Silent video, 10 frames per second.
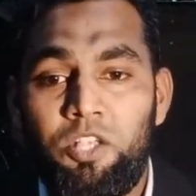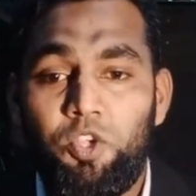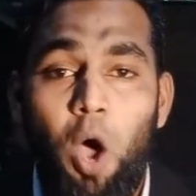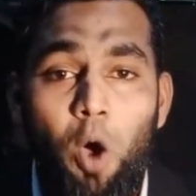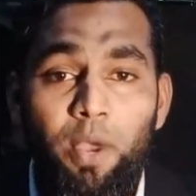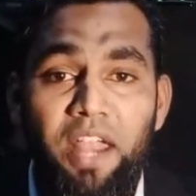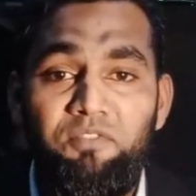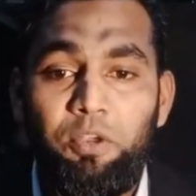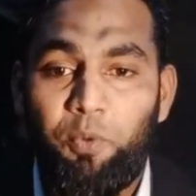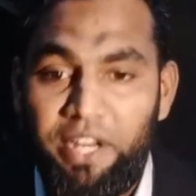So, how
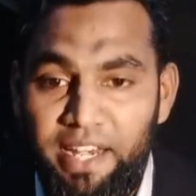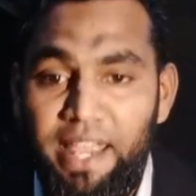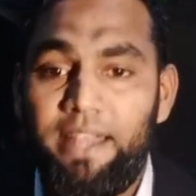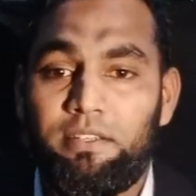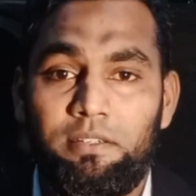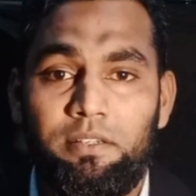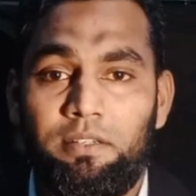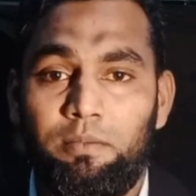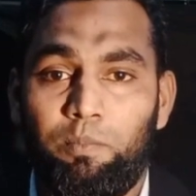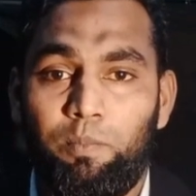can we relate
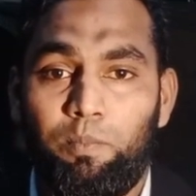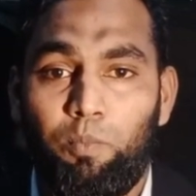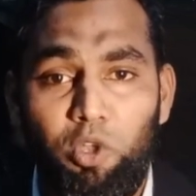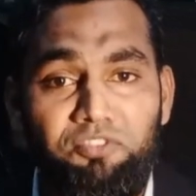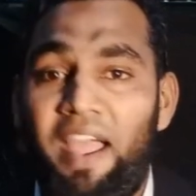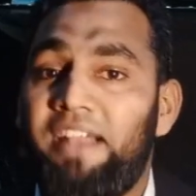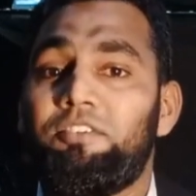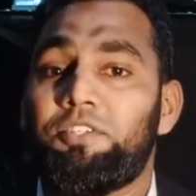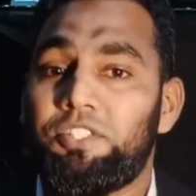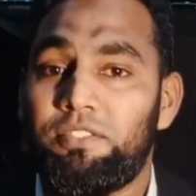both
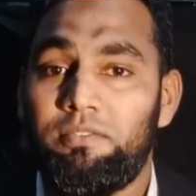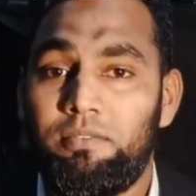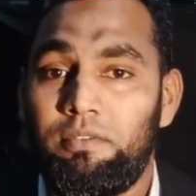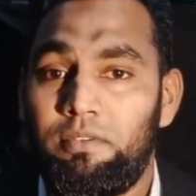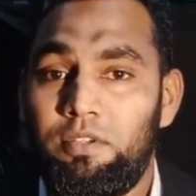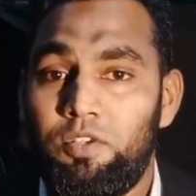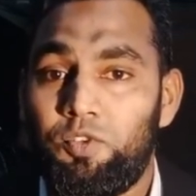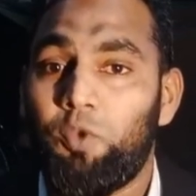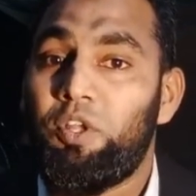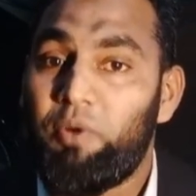factors?
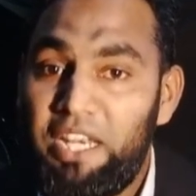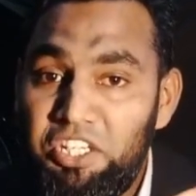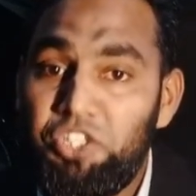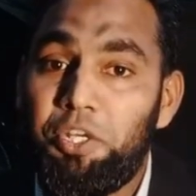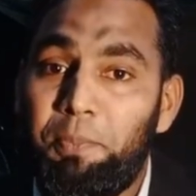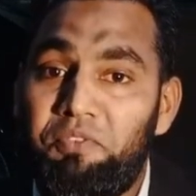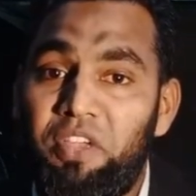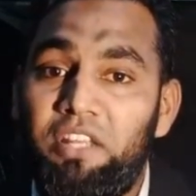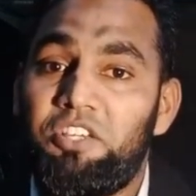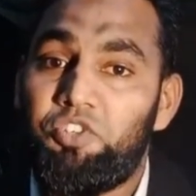So, the relationship
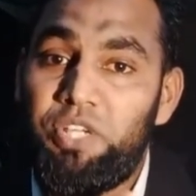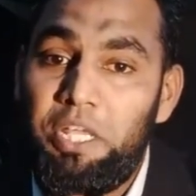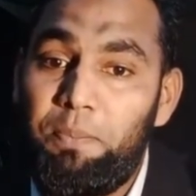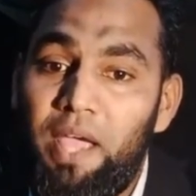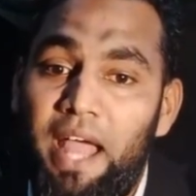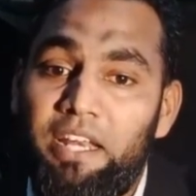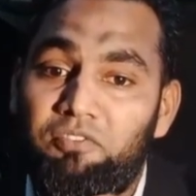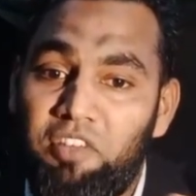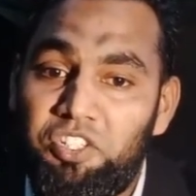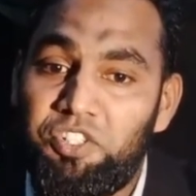between the GDP and
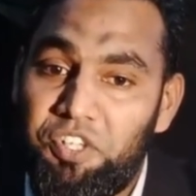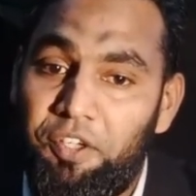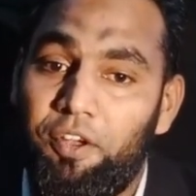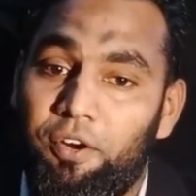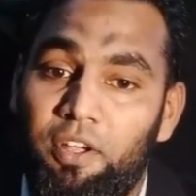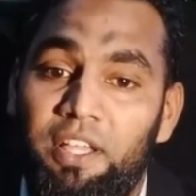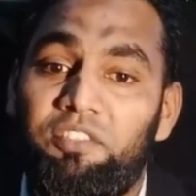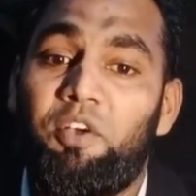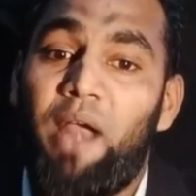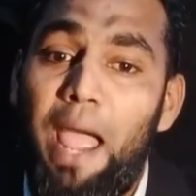inflation is here.
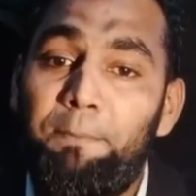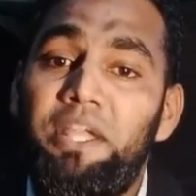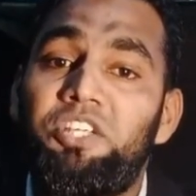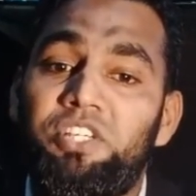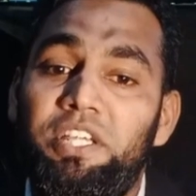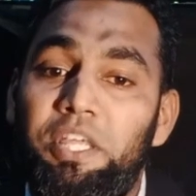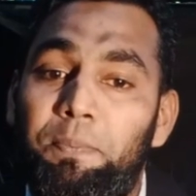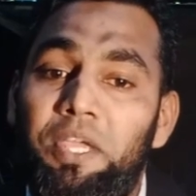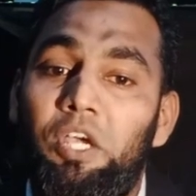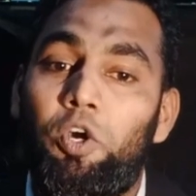The rapid
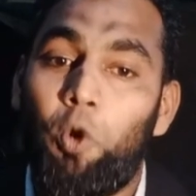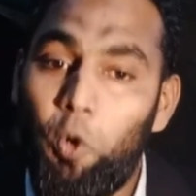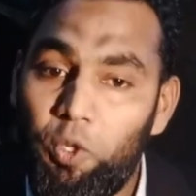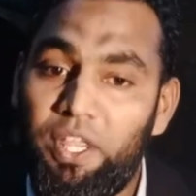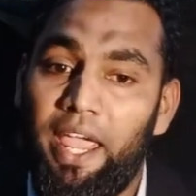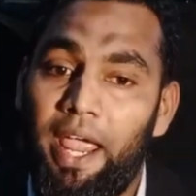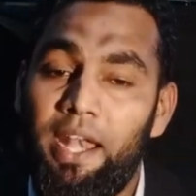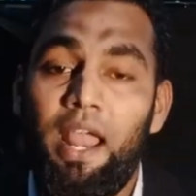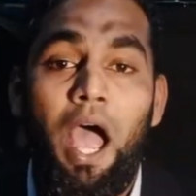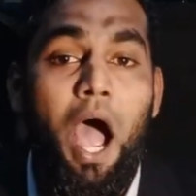GDP growth
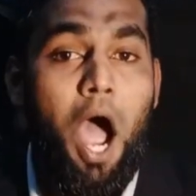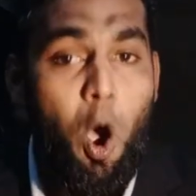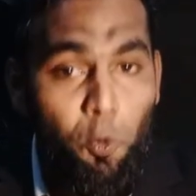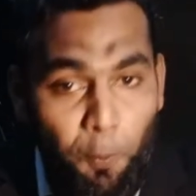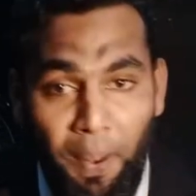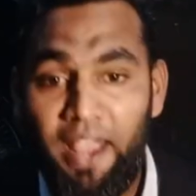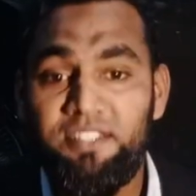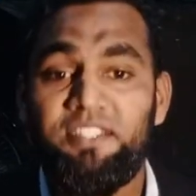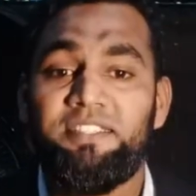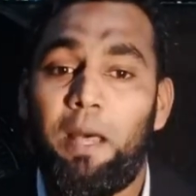can
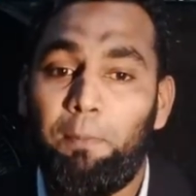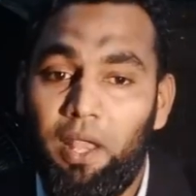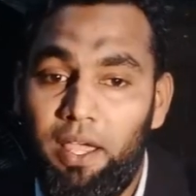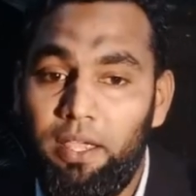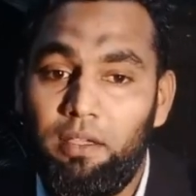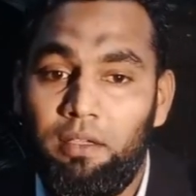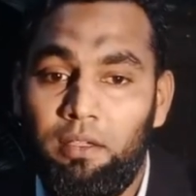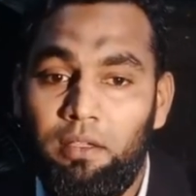outpace the supply,